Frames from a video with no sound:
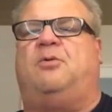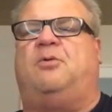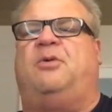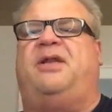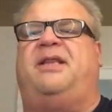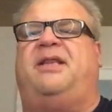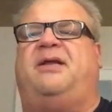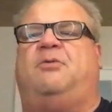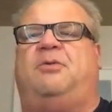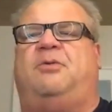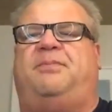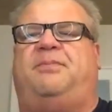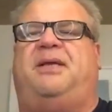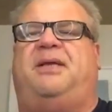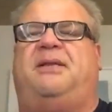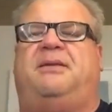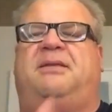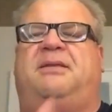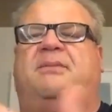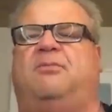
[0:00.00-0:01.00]
What do you think would
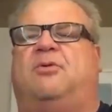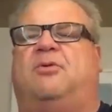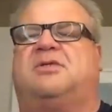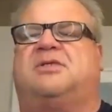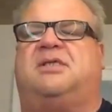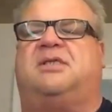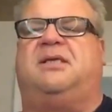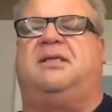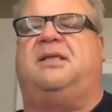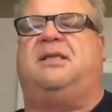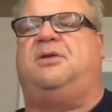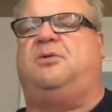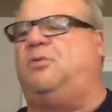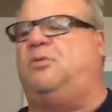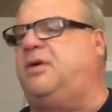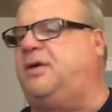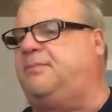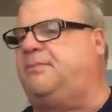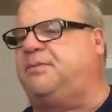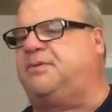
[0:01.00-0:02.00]
be the most thing that you
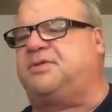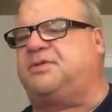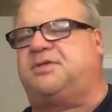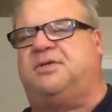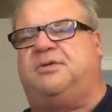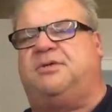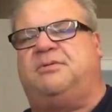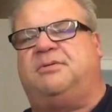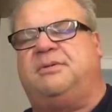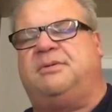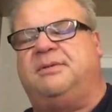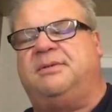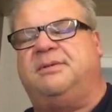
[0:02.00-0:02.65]
want to pursue?